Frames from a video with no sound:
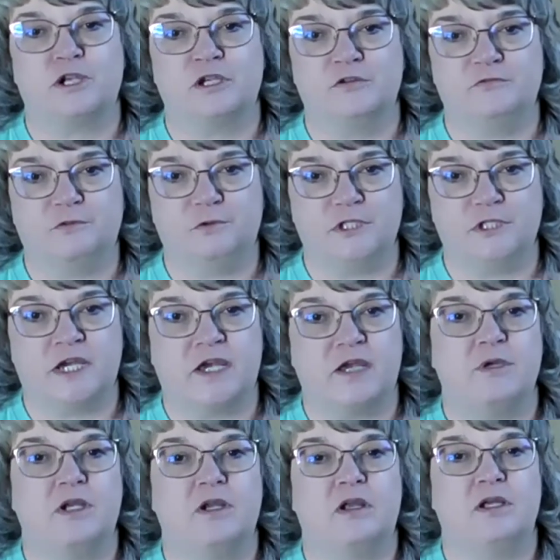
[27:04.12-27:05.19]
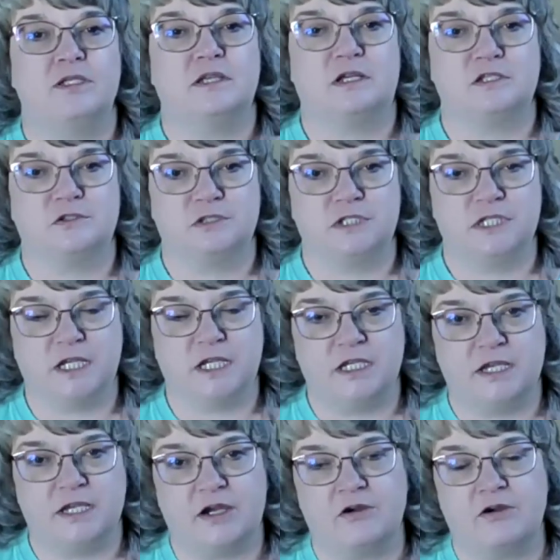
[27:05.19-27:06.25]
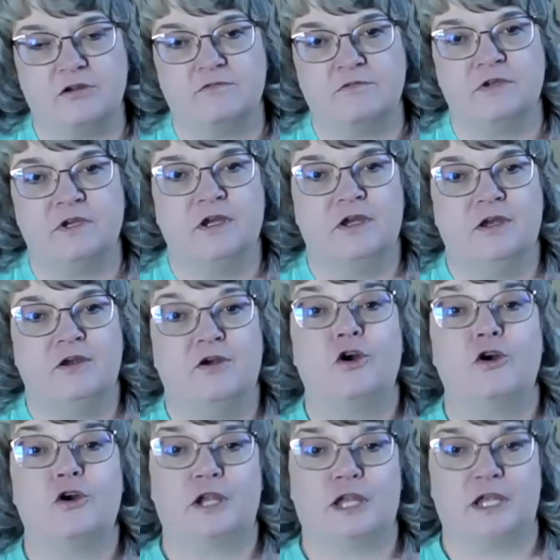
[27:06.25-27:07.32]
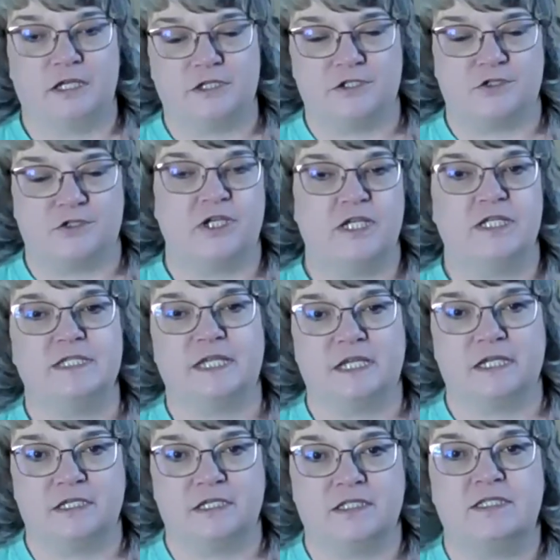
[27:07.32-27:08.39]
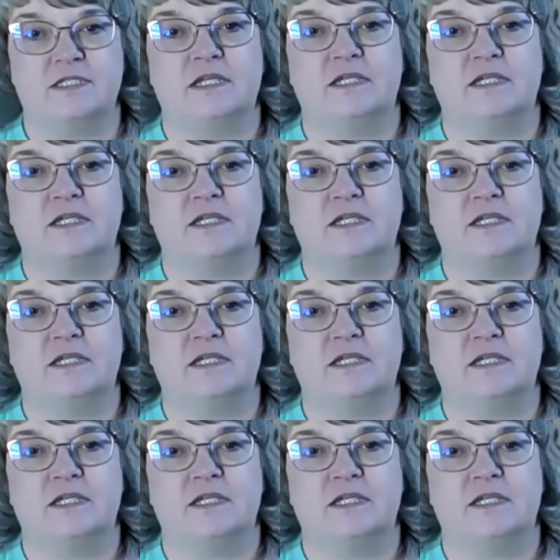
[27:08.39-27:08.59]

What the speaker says: working full time and is also taking care of her kids or his kids.